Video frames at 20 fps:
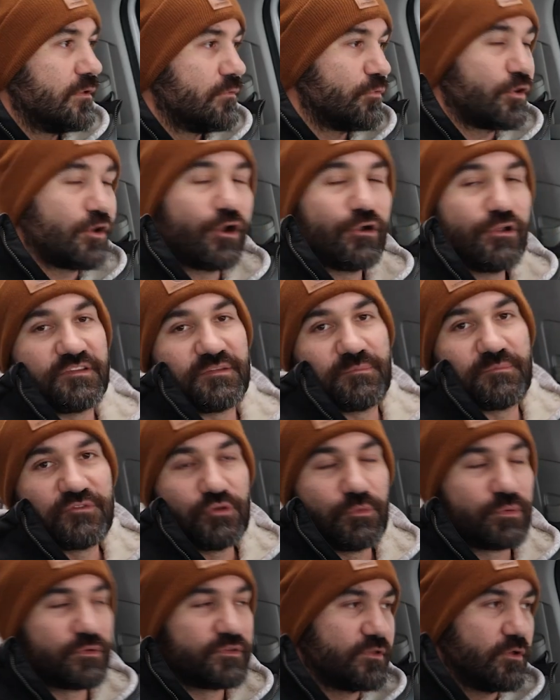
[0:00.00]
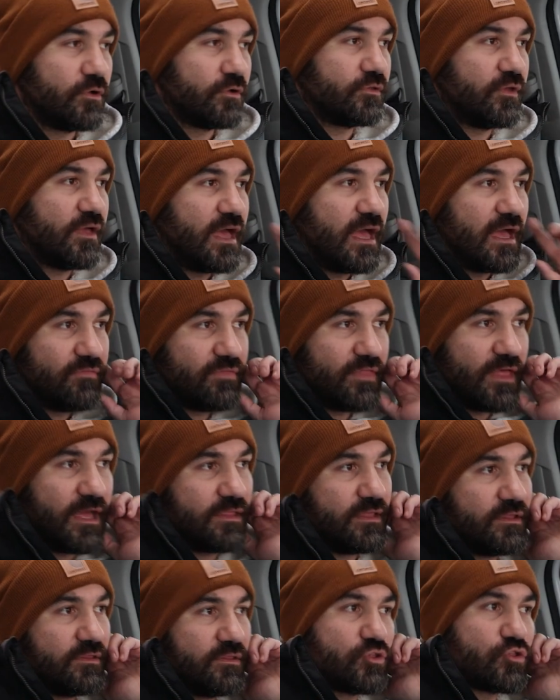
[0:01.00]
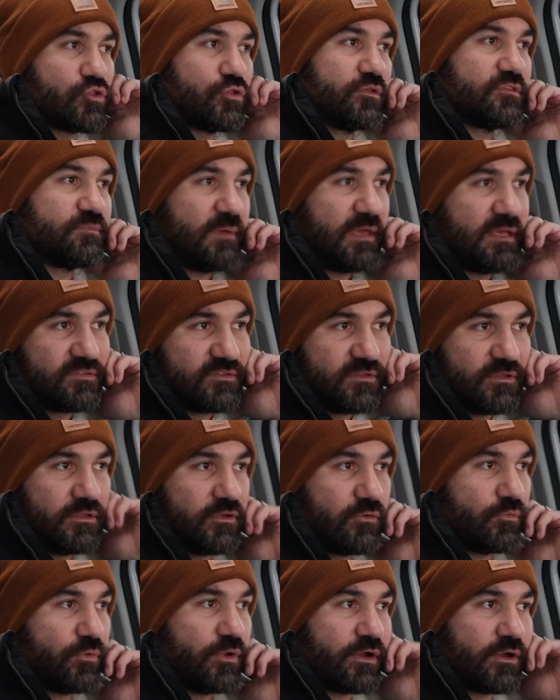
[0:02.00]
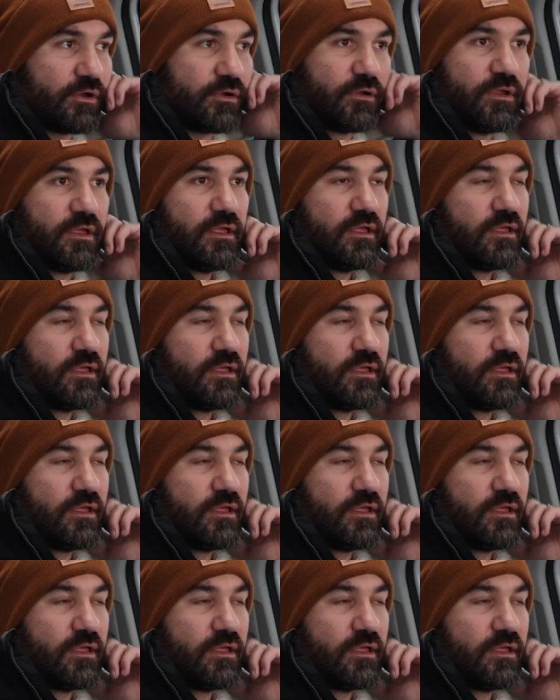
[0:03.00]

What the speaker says: Regardless, I'm super stoked to have that additional space in the rear.